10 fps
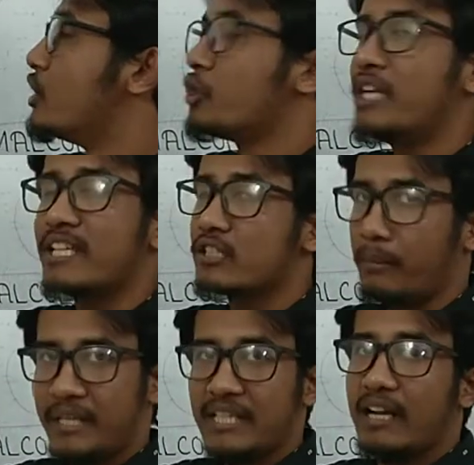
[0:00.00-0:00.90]
she has
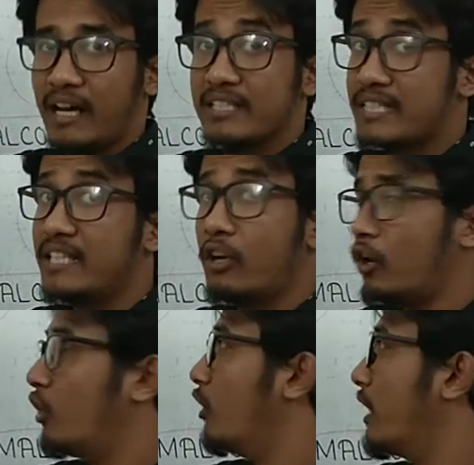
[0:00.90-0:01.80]
committed a
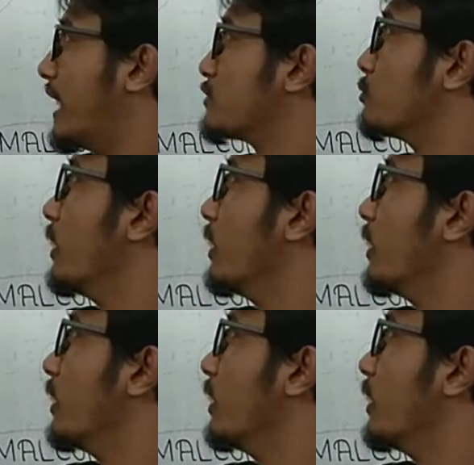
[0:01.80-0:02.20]
sin as